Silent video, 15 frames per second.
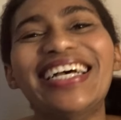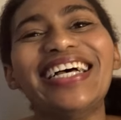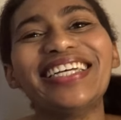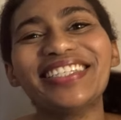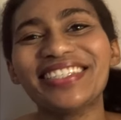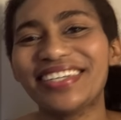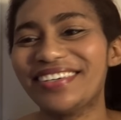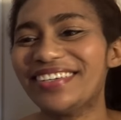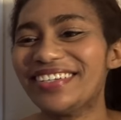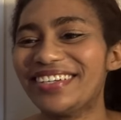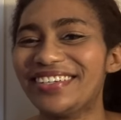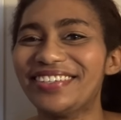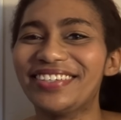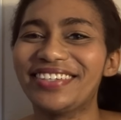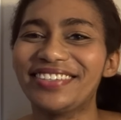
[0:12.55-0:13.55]
Hello,
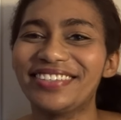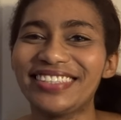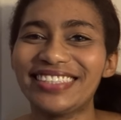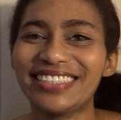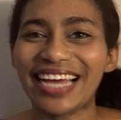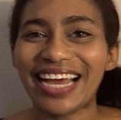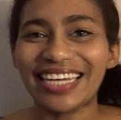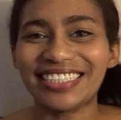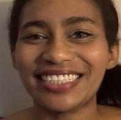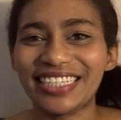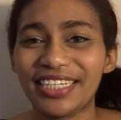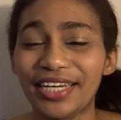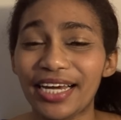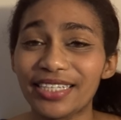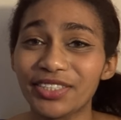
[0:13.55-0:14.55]
hello, hello. This is Ashley
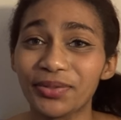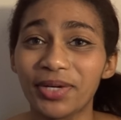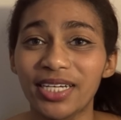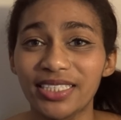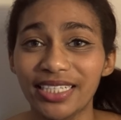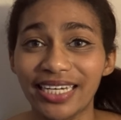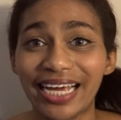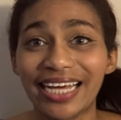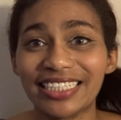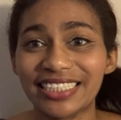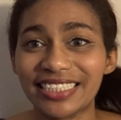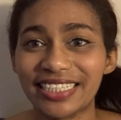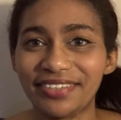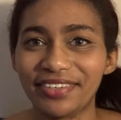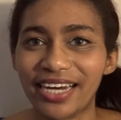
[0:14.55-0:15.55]
and you guys are watching
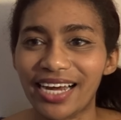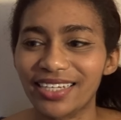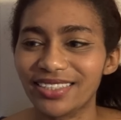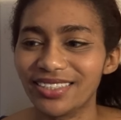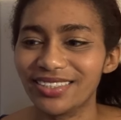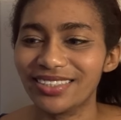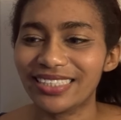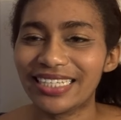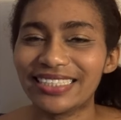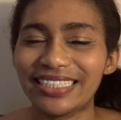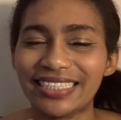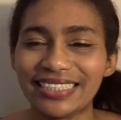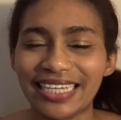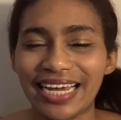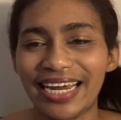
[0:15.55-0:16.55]
Ashley D Reactions and
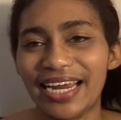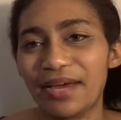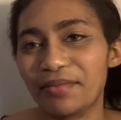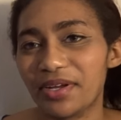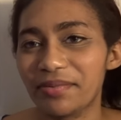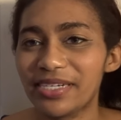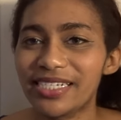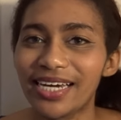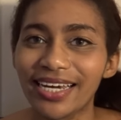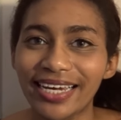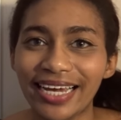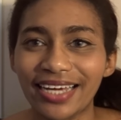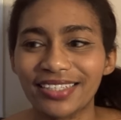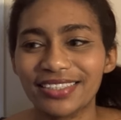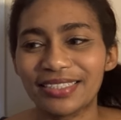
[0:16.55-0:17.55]
today I'm going to be
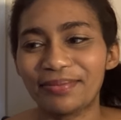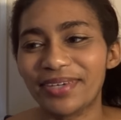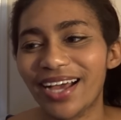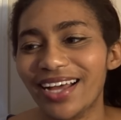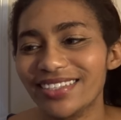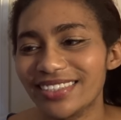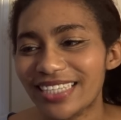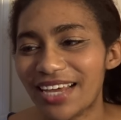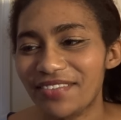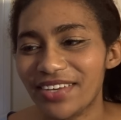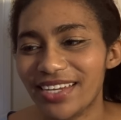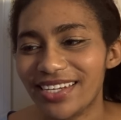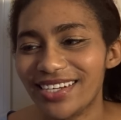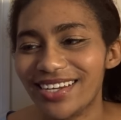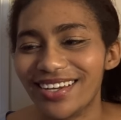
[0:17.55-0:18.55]
checking out some
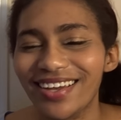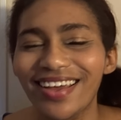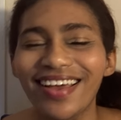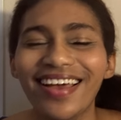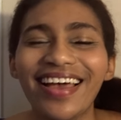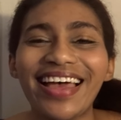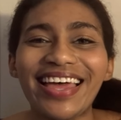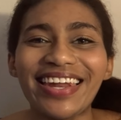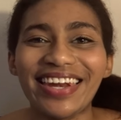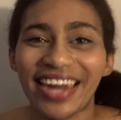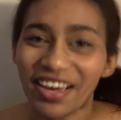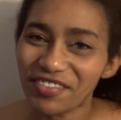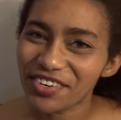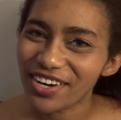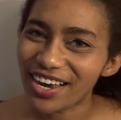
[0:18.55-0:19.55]
GOT7
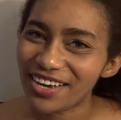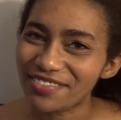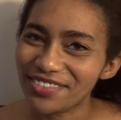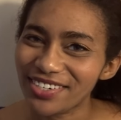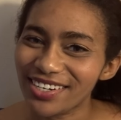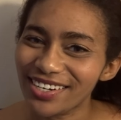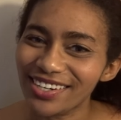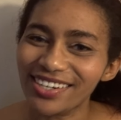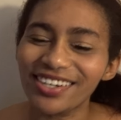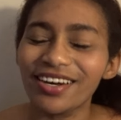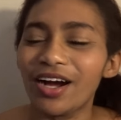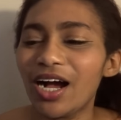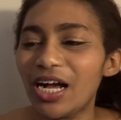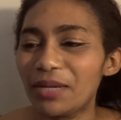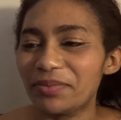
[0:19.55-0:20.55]
Never Ever.
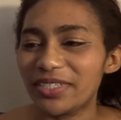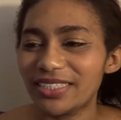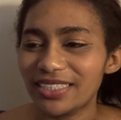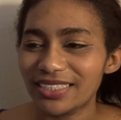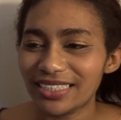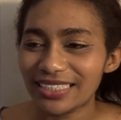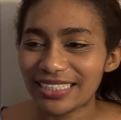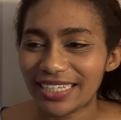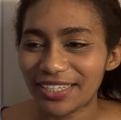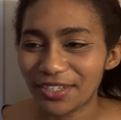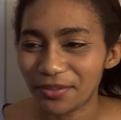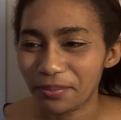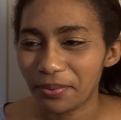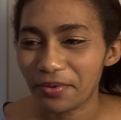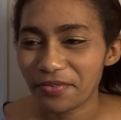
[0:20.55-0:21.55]
Um, this is the
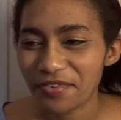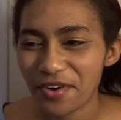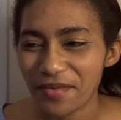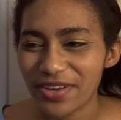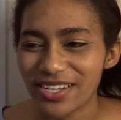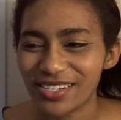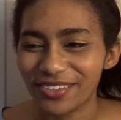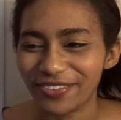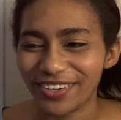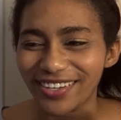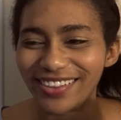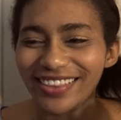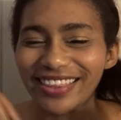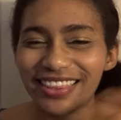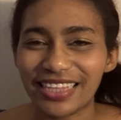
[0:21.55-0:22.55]
Dingo performance
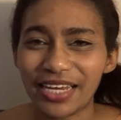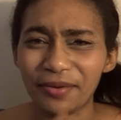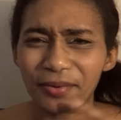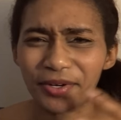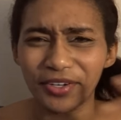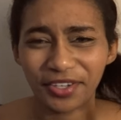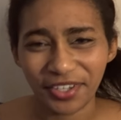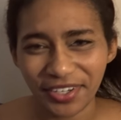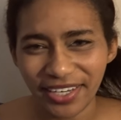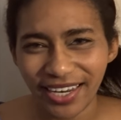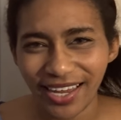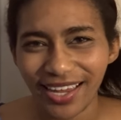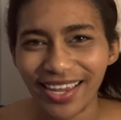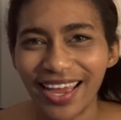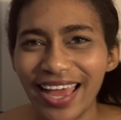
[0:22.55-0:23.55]
when they were
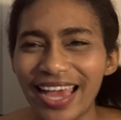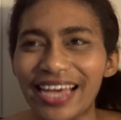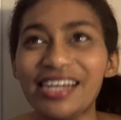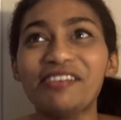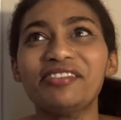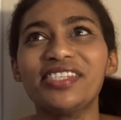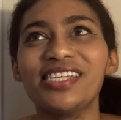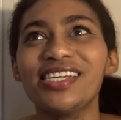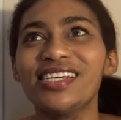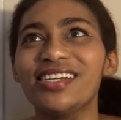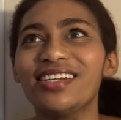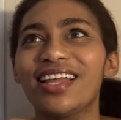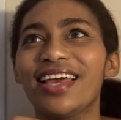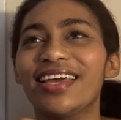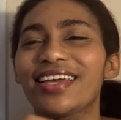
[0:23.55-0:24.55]
cooking and I've
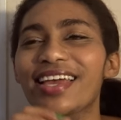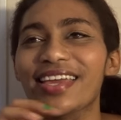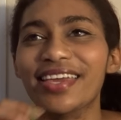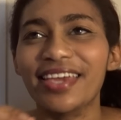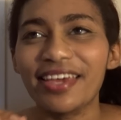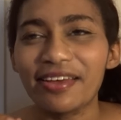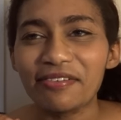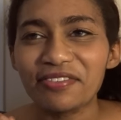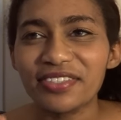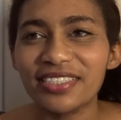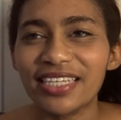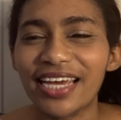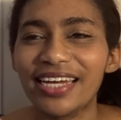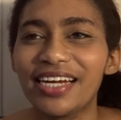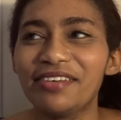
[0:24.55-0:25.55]
seen like
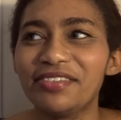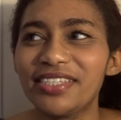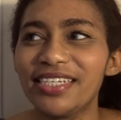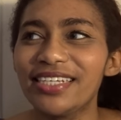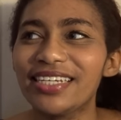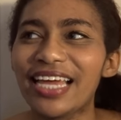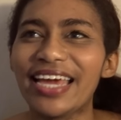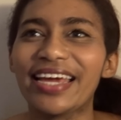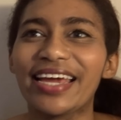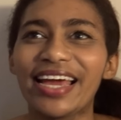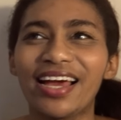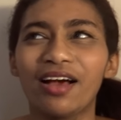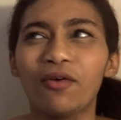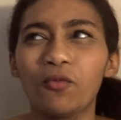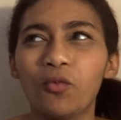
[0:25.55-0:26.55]
gifts, and I've seen like
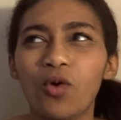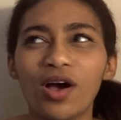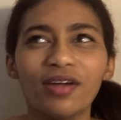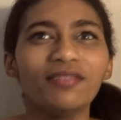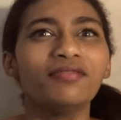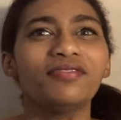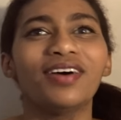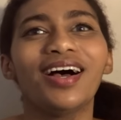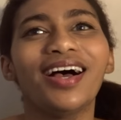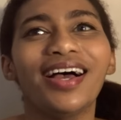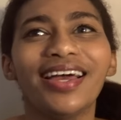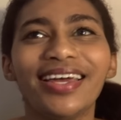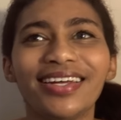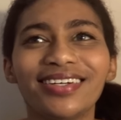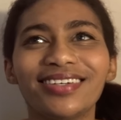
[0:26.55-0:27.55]
one
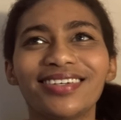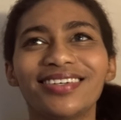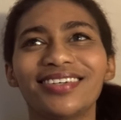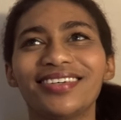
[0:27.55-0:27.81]
vine